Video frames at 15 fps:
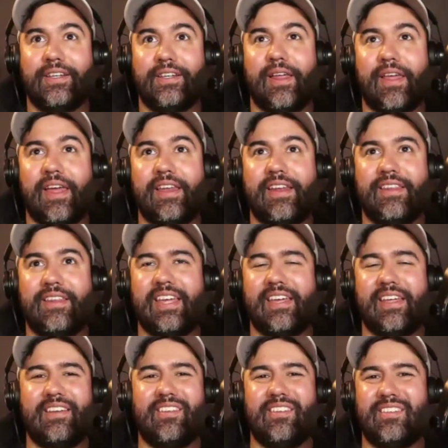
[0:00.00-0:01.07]
and I think
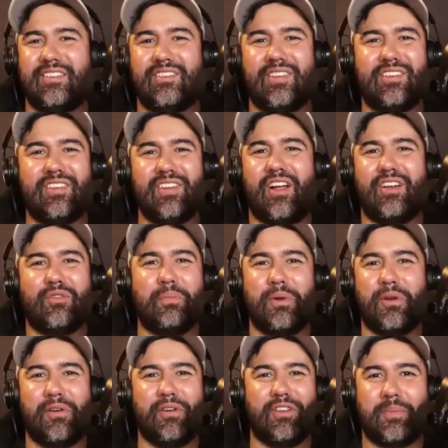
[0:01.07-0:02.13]
it's just such an
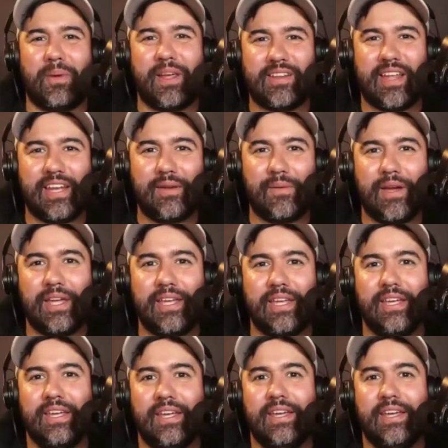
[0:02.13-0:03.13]
entrepreneurial space anyway.